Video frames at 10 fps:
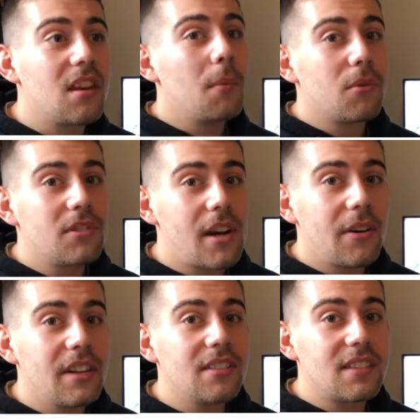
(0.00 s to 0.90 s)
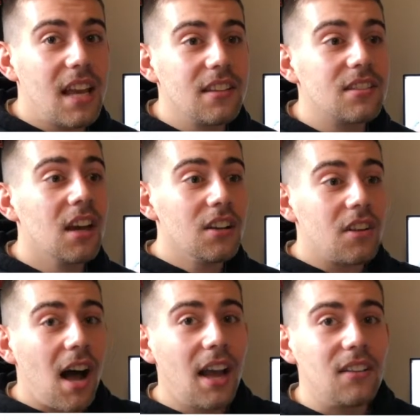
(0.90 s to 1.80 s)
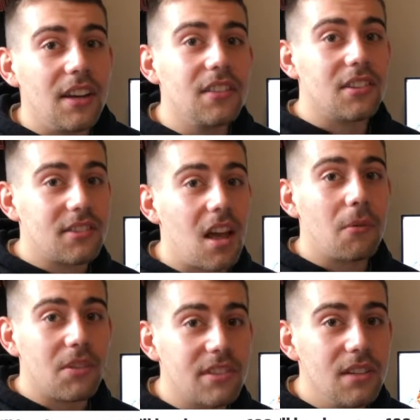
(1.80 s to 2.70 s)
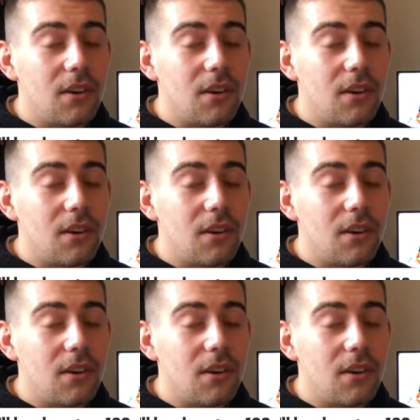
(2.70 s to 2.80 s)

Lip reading: Bruce Arians tends to highlight the slot receiver,